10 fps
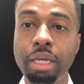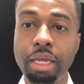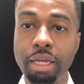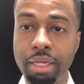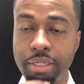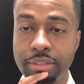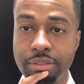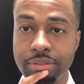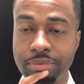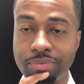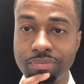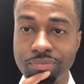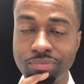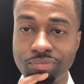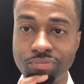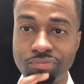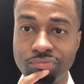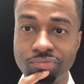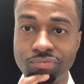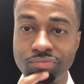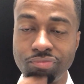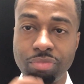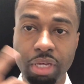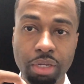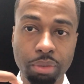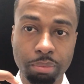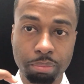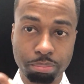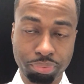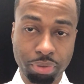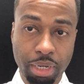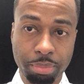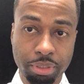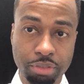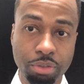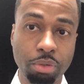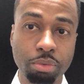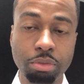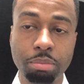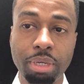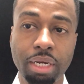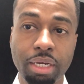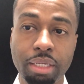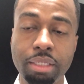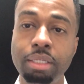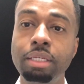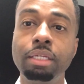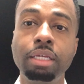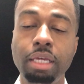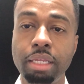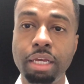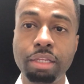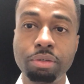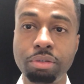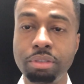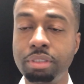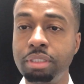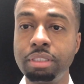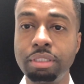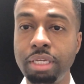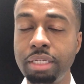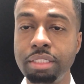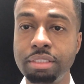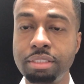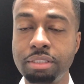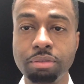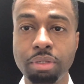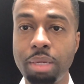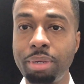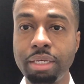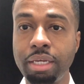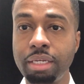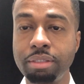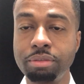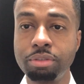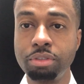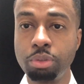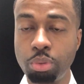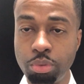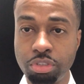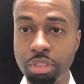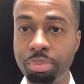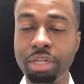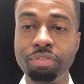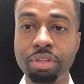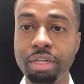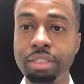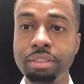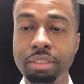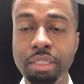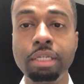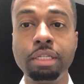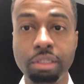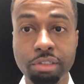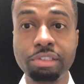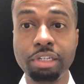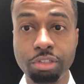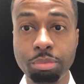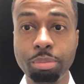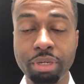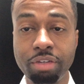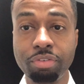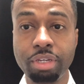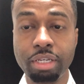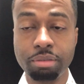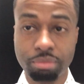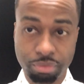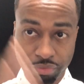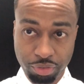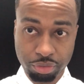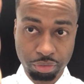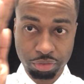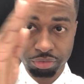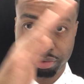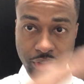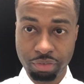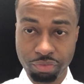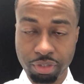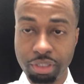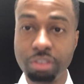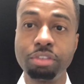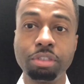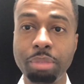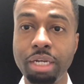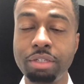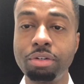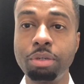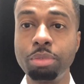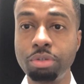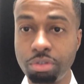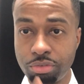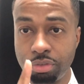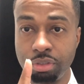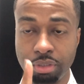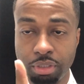And that property is owned by a landlord that is MIA. Who's going to pay for that? Looks like you'll be paying for that very large tree that fell into your backyard, because